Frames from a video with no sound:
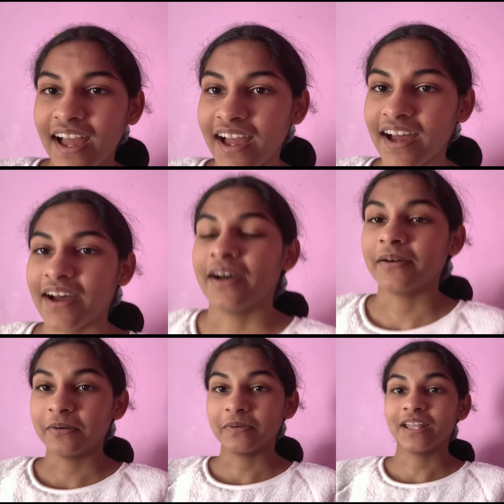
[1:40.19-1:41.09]

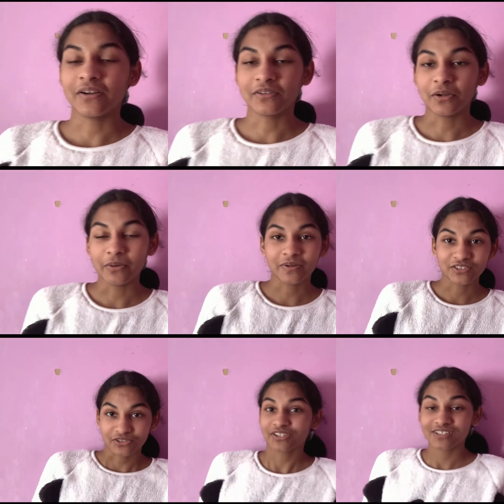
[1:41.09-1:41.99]
uh, without knowing what
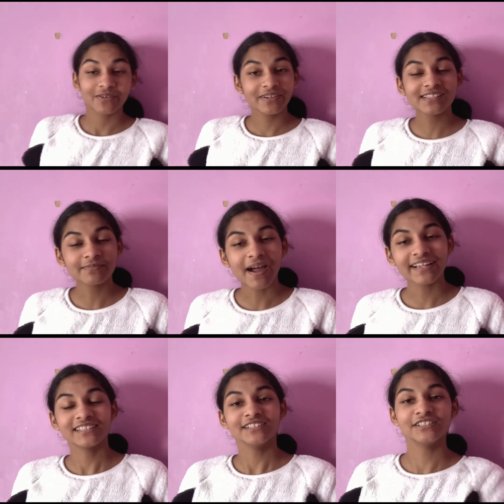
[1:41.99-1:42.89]
Sokoto is, my
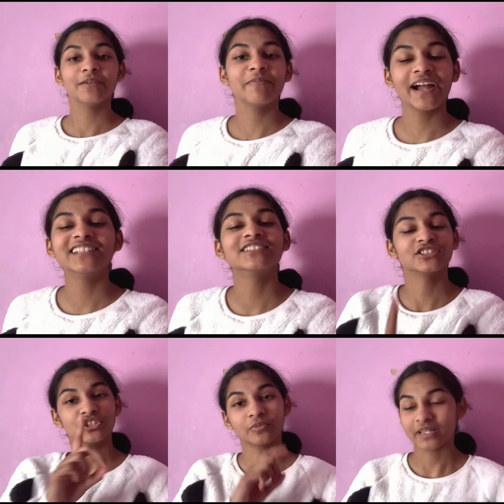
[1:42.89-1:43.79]
teacher might
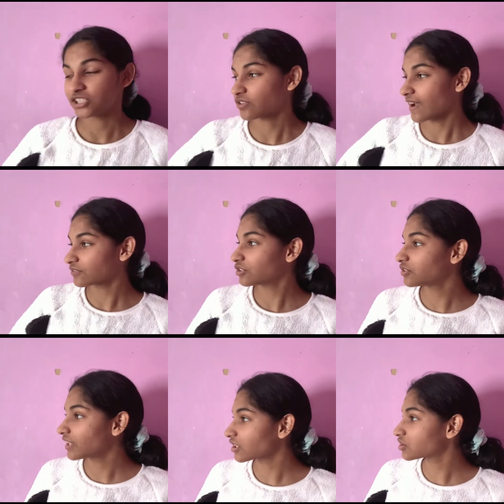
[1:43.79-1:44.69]
sue me, so I have to
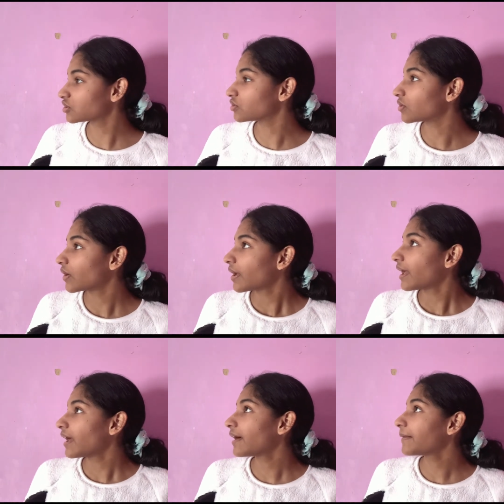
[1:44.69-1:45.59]
do that too.
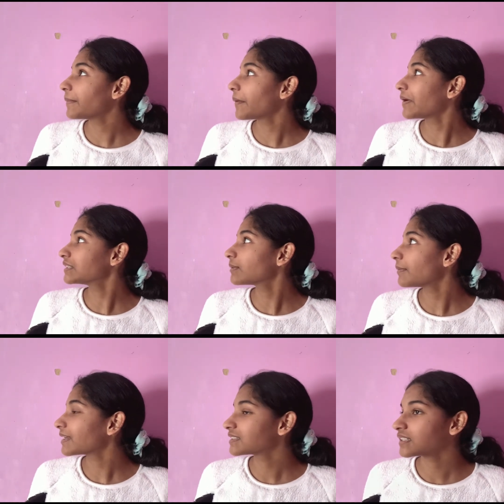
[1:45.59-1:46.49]
Um, but once my
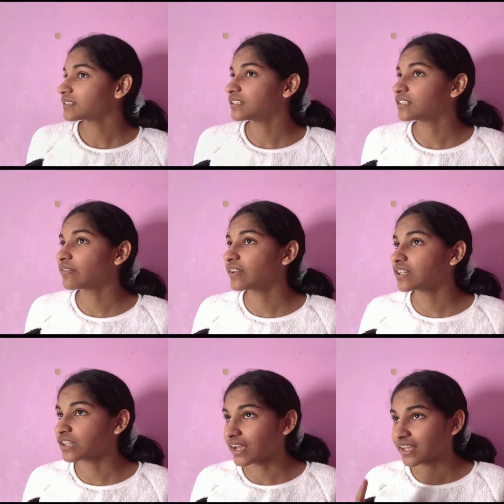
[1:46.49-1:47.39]
math lesson is
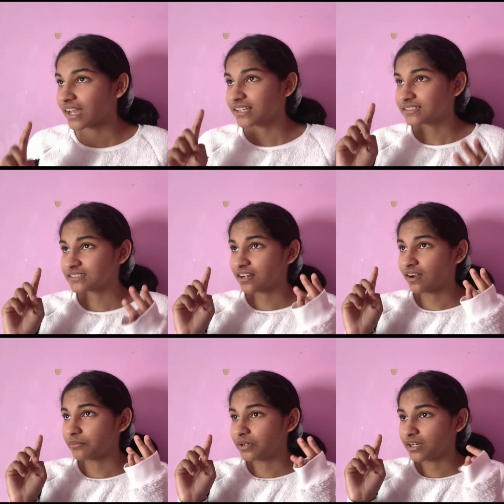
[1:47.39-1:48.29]
finished, I can
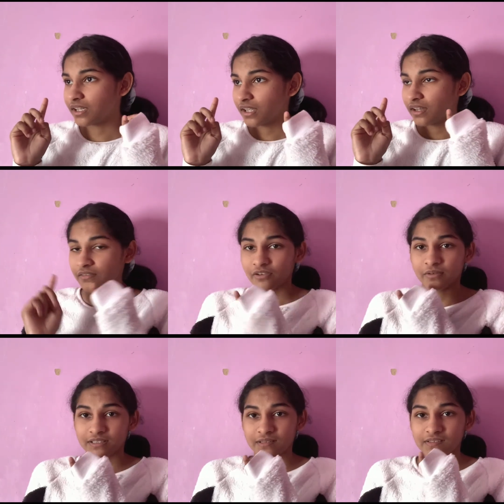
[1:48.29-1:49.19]
start with
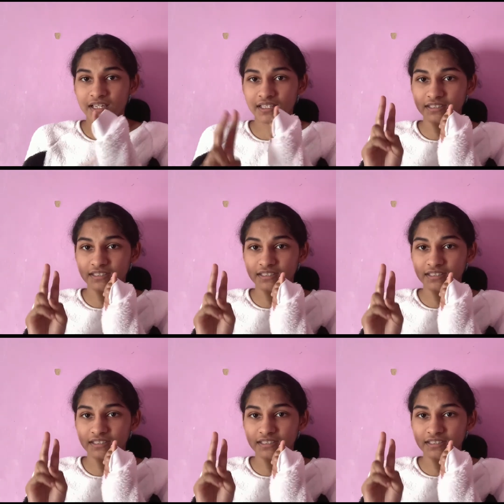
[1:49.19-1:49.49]
pulling some dead